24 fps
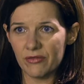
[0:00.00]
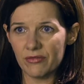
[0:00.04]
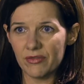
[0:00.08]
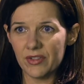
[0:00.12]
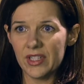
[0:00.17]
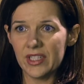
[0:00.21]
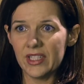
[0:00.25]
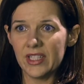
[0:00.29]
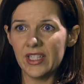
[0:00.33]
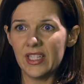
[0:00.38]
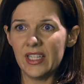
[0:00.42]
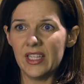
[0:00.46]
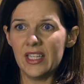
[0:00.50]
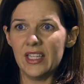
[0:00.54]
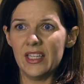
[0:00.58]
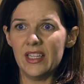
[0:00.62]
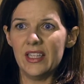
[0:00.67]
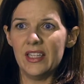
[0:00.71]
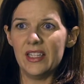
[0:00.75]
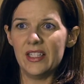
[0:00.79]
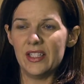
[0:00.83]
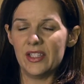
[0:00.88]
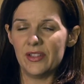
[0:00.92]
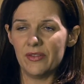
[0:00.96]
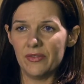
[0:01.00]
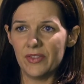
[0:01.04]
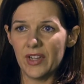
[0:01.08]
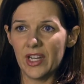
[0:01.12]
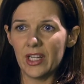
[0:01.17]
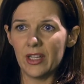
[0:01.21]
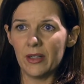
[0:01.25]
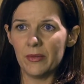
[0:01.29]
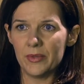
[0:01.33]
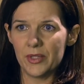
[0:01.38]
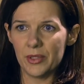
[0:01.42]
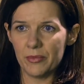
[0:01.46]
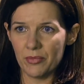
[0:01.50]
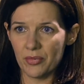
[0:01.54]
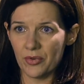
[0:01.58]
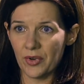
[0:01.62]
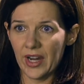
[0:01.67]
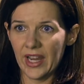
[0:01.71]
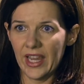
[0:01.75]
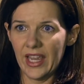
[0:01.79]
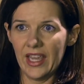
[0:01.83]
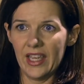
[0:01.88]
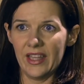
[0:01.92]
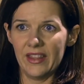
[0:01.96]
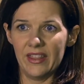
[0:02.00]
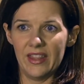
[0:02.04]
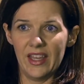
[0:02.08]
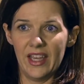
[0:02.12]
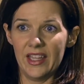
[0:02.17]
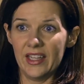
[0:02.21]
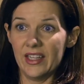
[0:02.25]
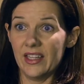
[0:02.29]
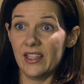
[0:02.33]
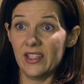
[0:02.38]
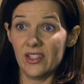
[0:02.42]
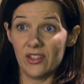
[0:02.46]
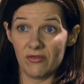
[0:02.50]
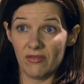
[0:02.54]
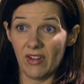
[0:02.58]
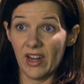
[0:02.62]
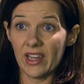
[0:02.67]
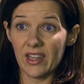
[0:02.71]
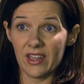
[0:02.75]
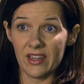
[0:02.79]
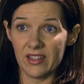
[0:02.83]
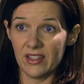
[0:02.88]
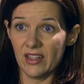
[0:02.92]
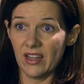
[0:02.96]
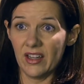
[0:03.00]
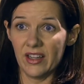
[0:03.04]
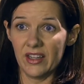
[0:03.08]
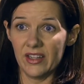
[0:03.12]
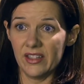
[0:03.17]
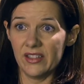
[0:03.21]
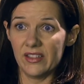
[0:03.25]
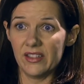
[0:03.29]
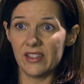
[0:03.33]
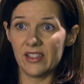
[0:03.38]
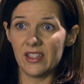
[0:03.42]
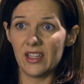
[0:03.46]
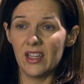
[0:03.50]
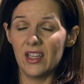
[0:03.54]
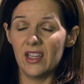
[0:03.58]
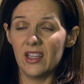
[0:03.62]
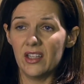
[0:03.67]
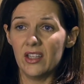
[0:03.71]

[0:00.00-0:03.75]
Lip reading: really developed a brand that is recognized,